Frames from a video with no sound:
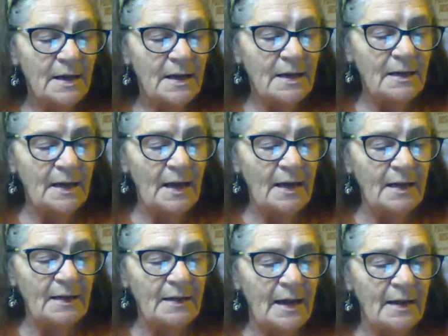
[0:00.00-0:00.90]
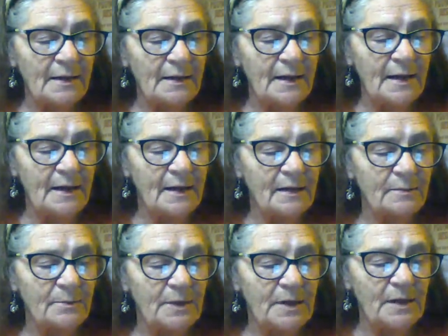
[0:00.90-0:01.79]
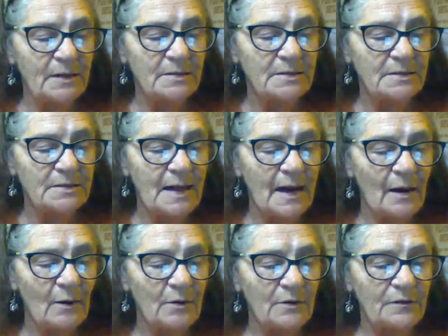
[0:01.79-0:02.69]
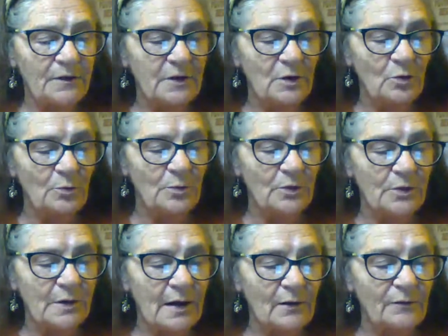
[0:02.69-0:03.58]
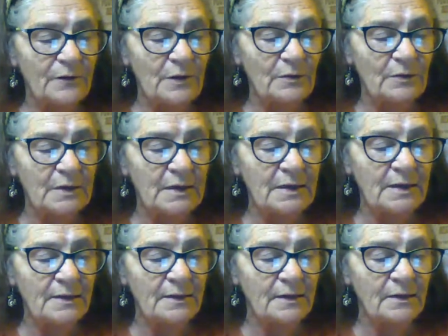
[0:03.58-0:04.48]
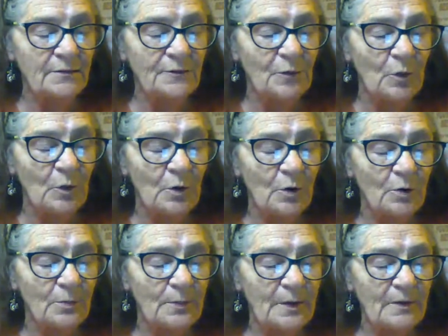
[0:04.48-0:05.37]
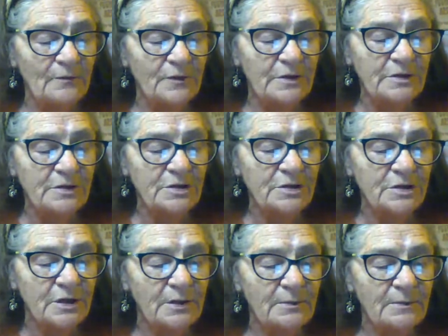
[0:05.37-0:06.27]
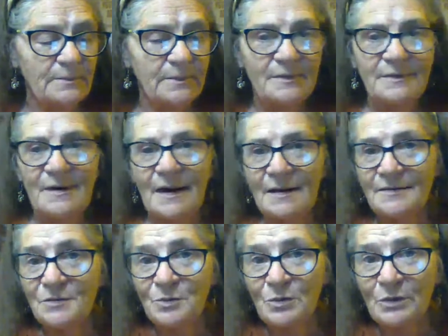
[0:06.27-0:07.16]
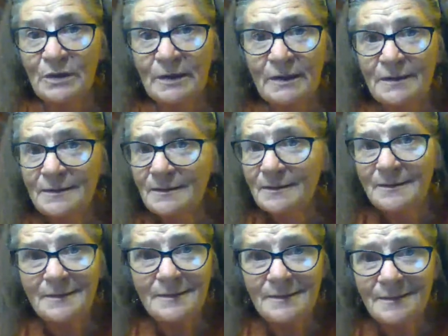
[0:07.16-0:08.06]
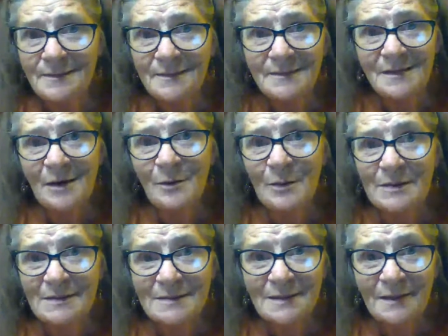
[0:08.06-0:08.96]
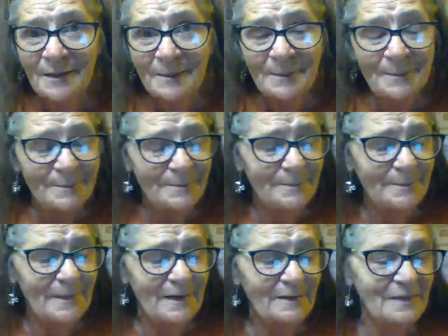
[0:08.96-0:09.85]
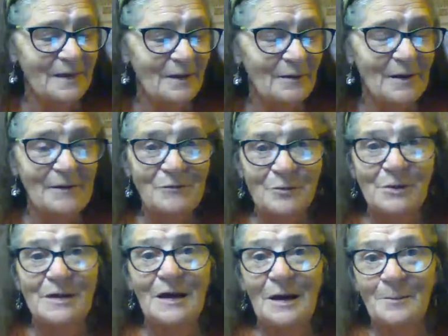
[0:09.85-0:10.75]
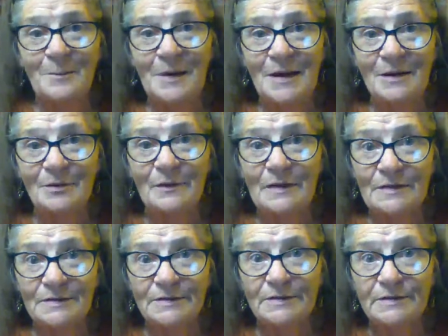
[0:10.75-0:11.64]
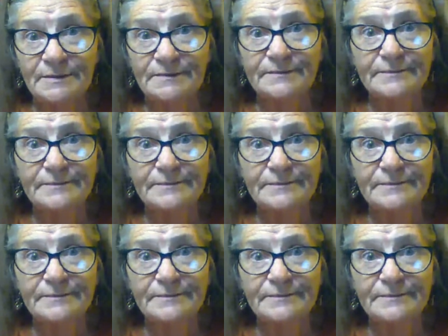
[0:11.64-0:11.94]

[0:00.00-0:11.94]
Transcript: and Anne had again begun to doubt if Gilbert now felt anything for her but friendship. I swanny. It's always something. Thought after he got better, they'd just...